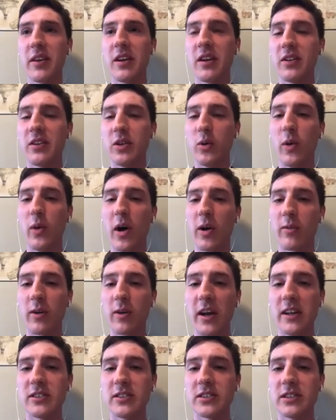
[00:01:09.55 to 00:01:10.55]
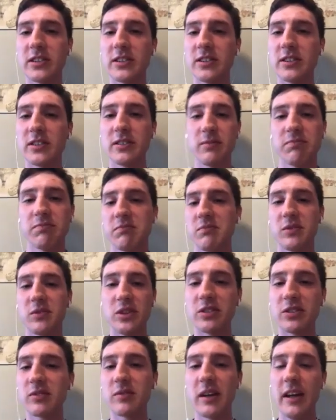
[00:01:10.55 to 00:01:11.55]
do well in races,
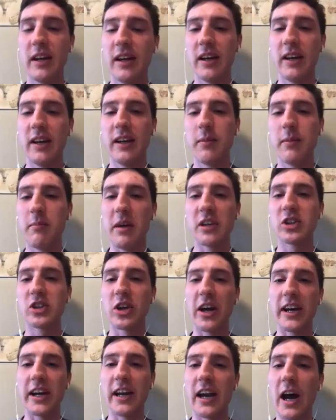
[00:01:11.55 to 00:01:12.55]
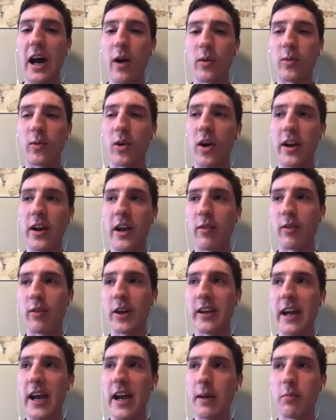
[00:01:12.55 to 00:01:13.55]
just make sure I get out and run every
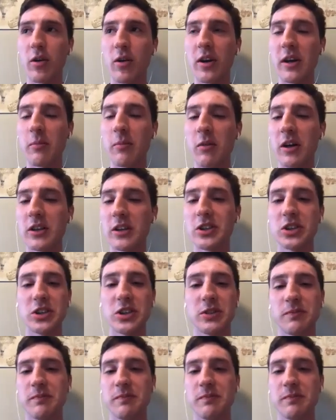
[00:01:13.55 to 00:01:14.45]
day pretty much.